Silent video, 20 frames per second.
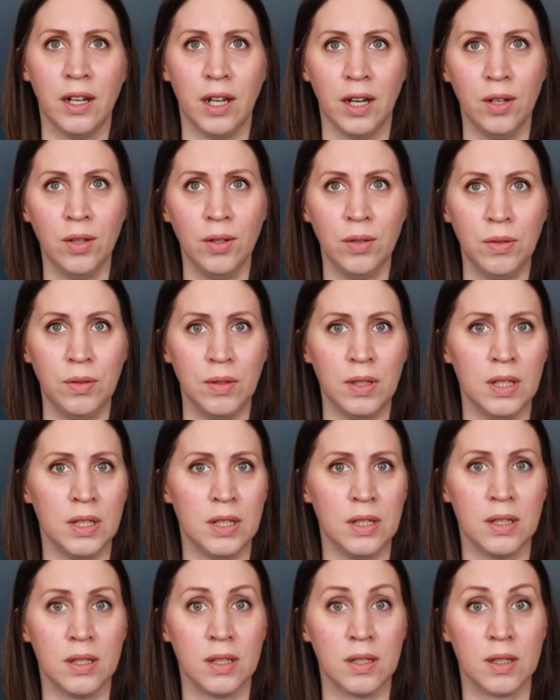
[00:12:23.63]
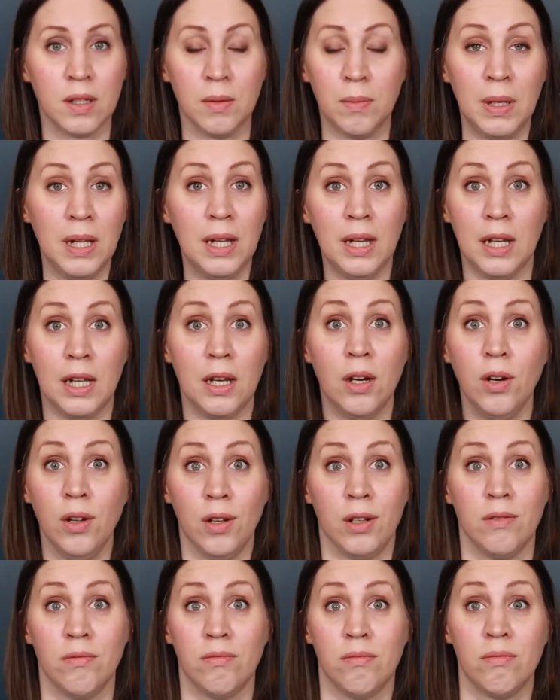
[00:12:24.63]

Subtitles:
now it's completely gone.